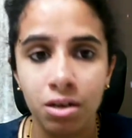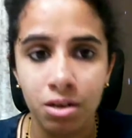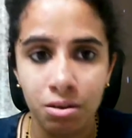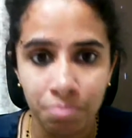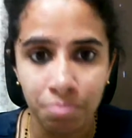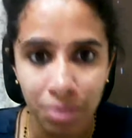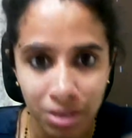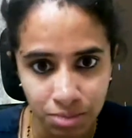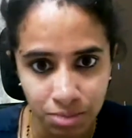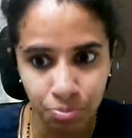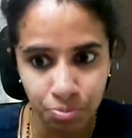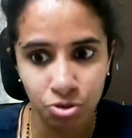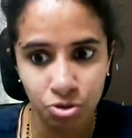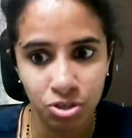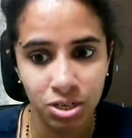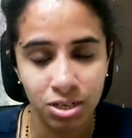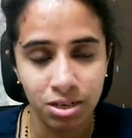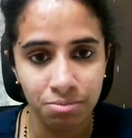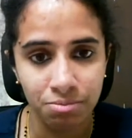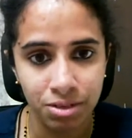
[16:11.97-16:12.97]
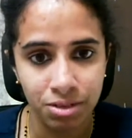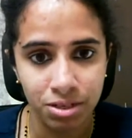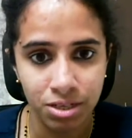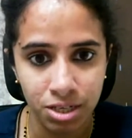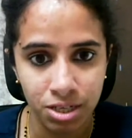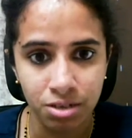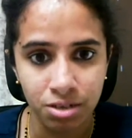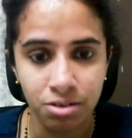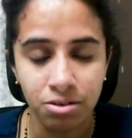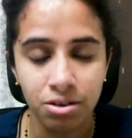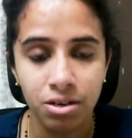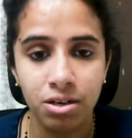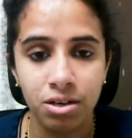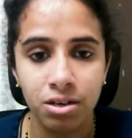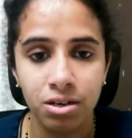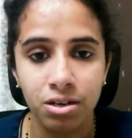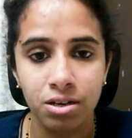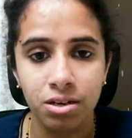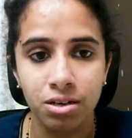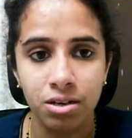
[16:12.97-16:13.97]
please put a comment here.
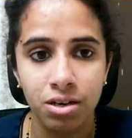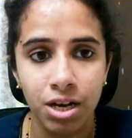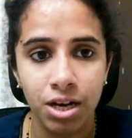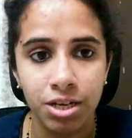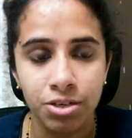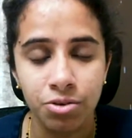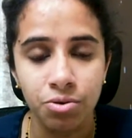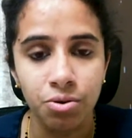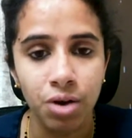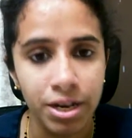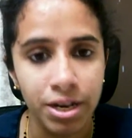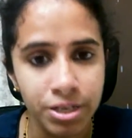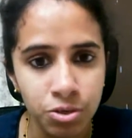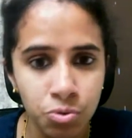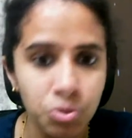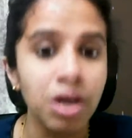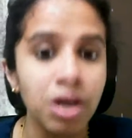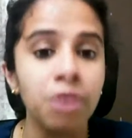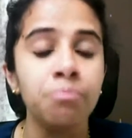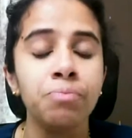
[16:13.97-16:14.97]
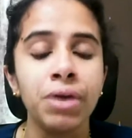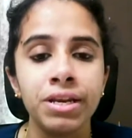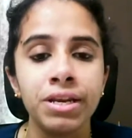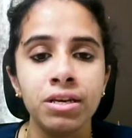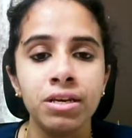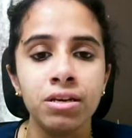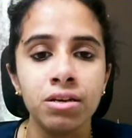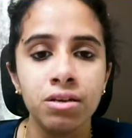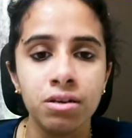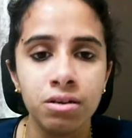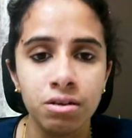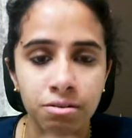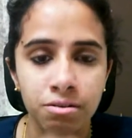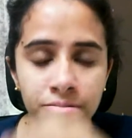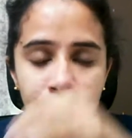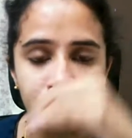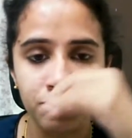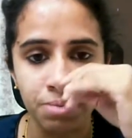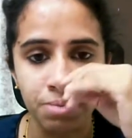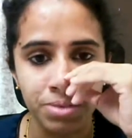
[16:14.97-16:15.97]
I know I don't have many
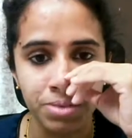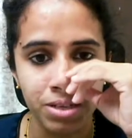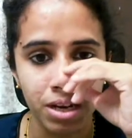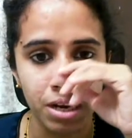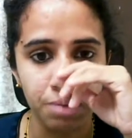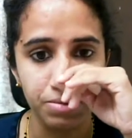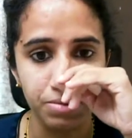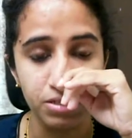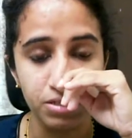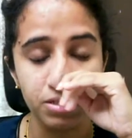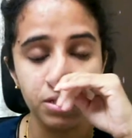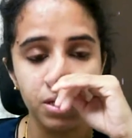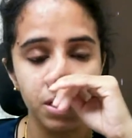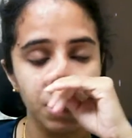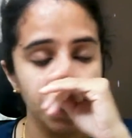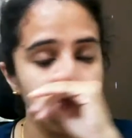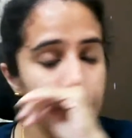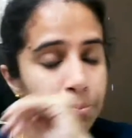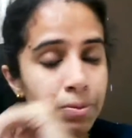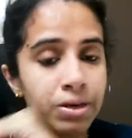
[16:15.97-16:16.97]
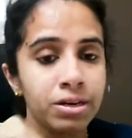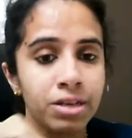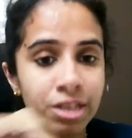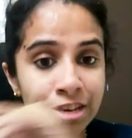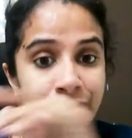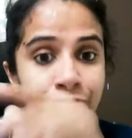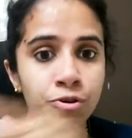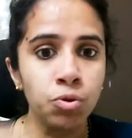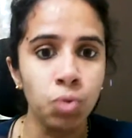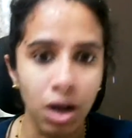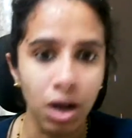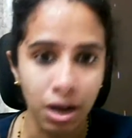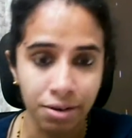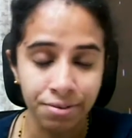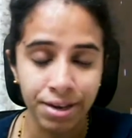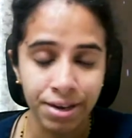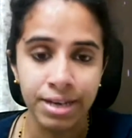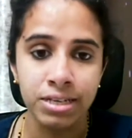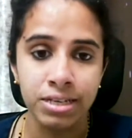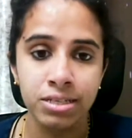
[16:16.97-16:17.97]
subscribers, but if you have
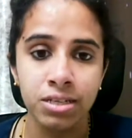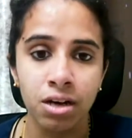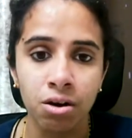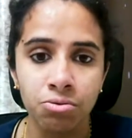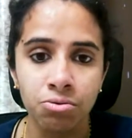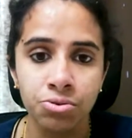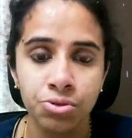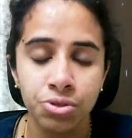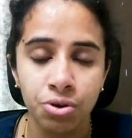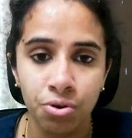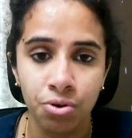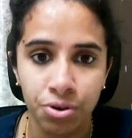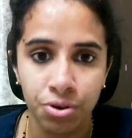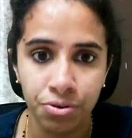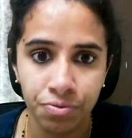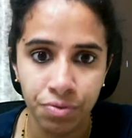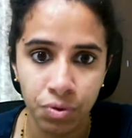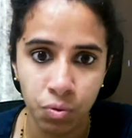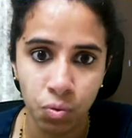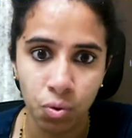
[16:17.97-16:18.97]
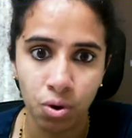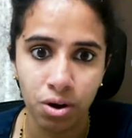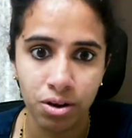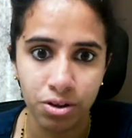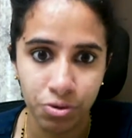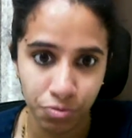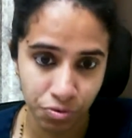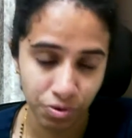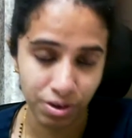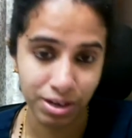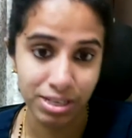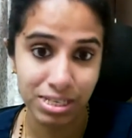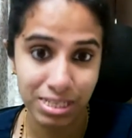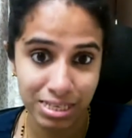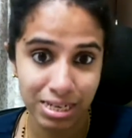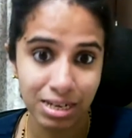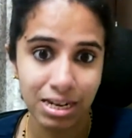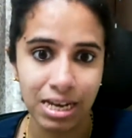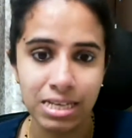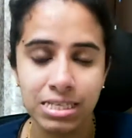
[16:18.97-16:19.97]
any doubts, or if you are
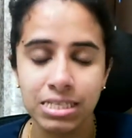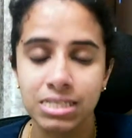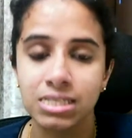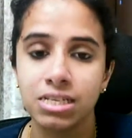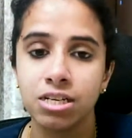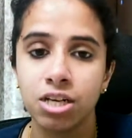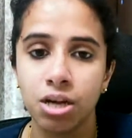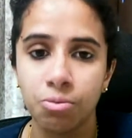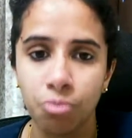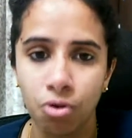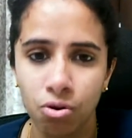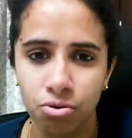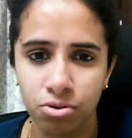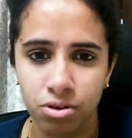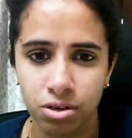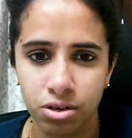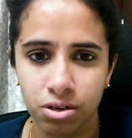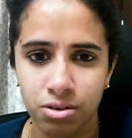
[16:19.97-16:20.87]
still hesitant about